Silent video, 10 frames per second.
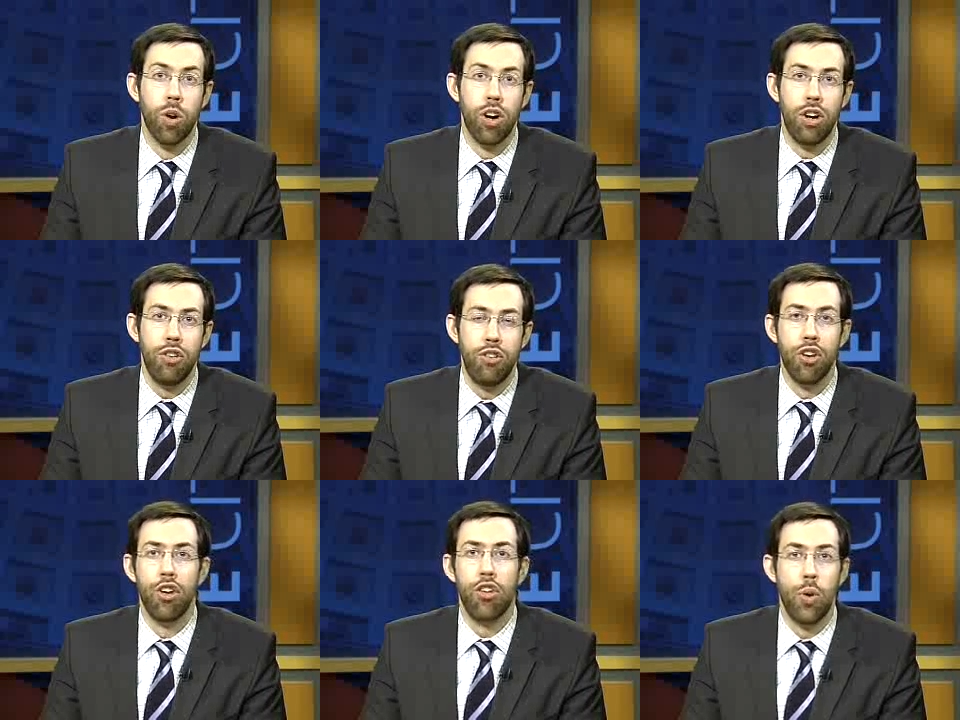
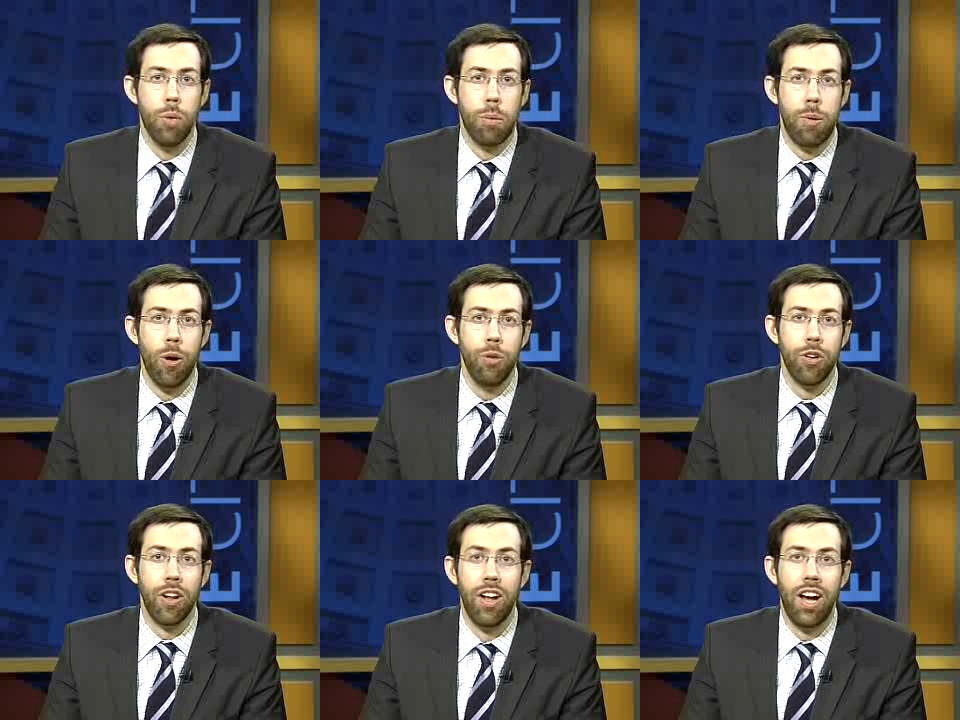words to a
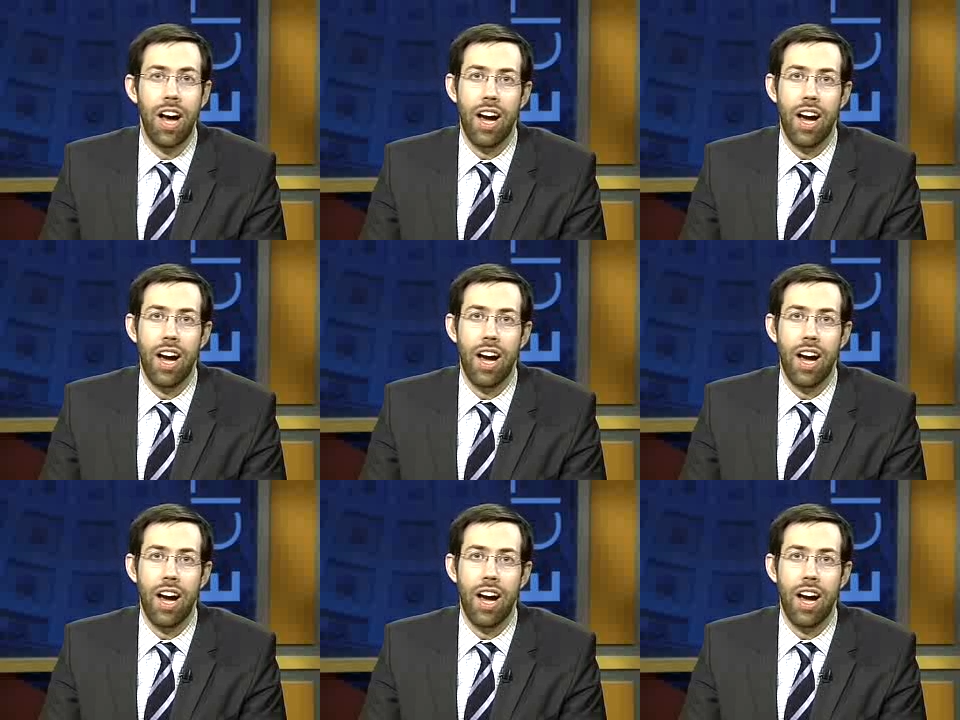proposal,